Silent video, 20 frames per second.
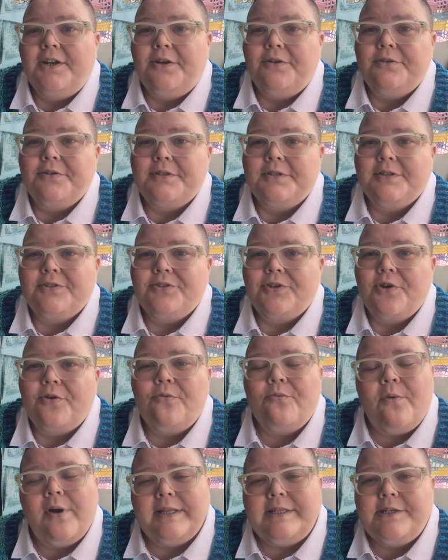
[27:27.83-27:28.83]
news. So
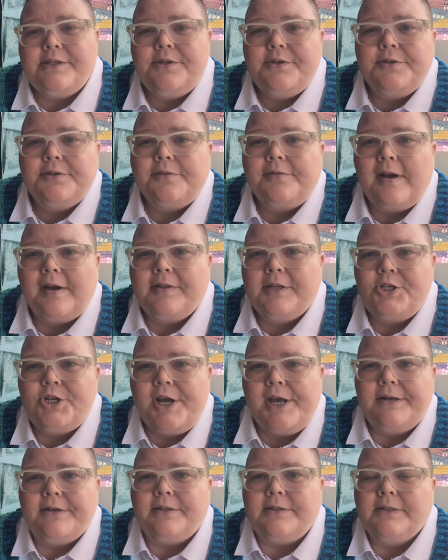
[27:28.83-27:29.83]
what's new around the
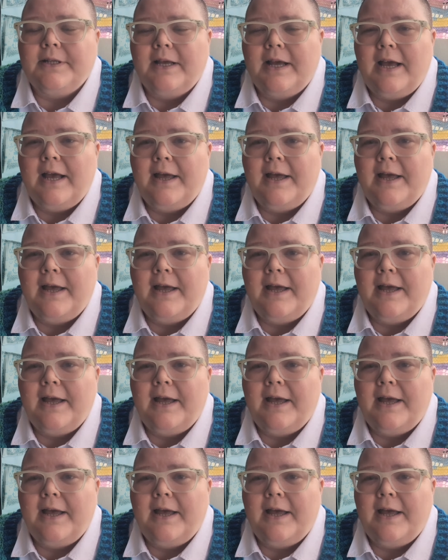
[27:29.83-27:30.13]
channel?